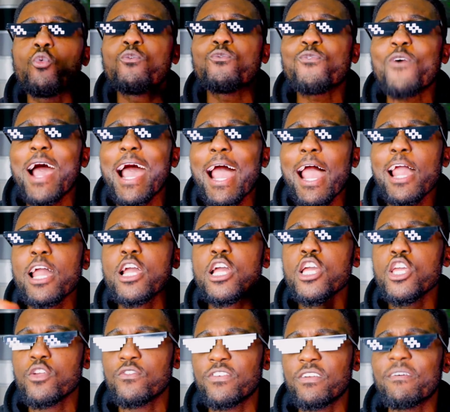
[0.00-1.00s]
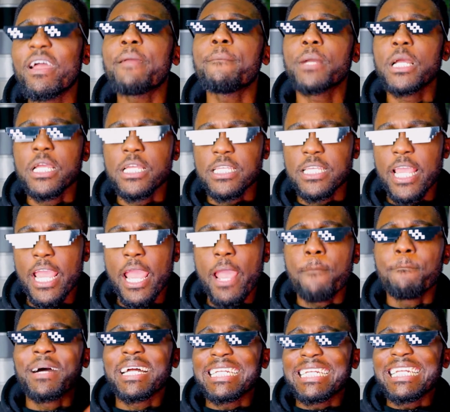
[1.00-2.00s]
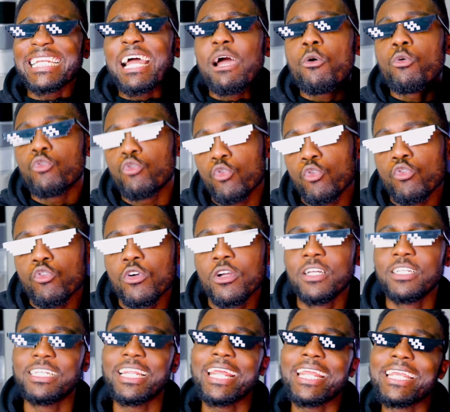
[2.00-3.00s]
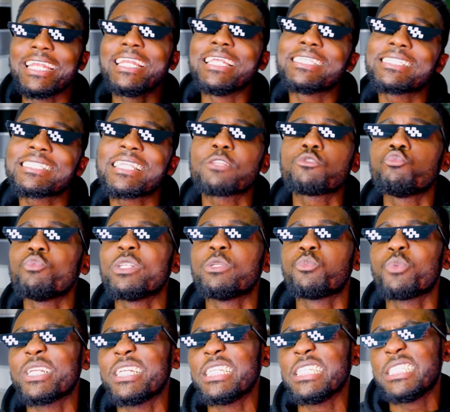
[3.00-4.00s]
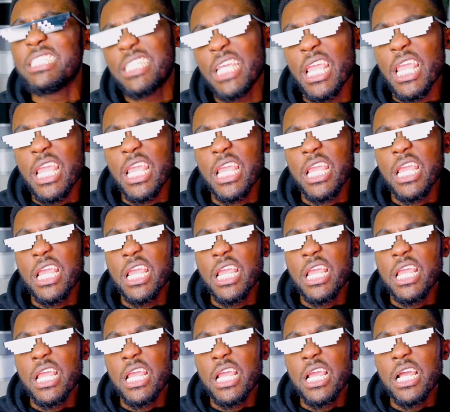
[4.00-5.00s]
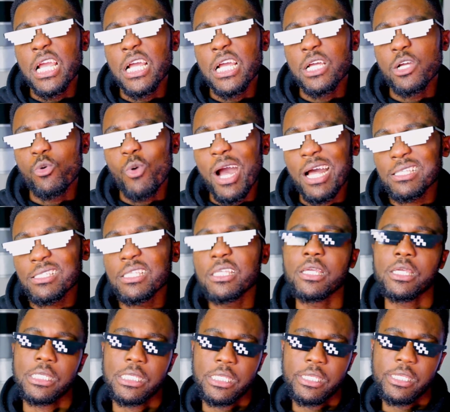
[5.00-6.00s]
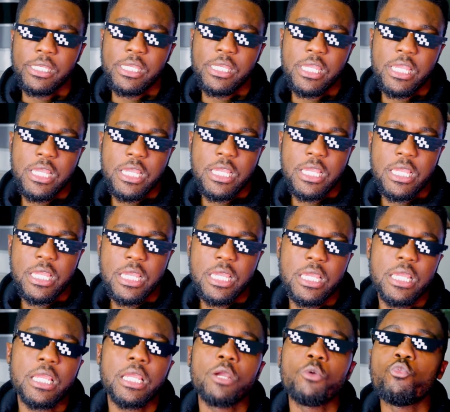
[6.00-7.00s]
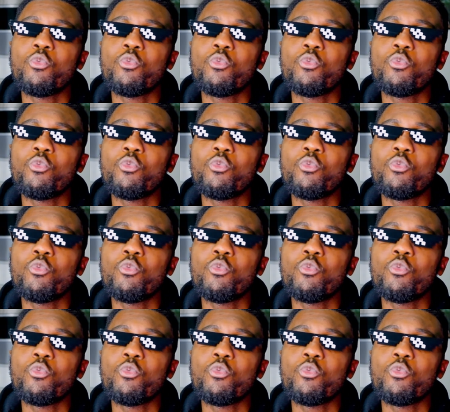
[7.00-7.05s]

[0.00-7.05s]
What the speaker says: You feel the vibe? Yeah. But now, man, then it start with the shape. Was it?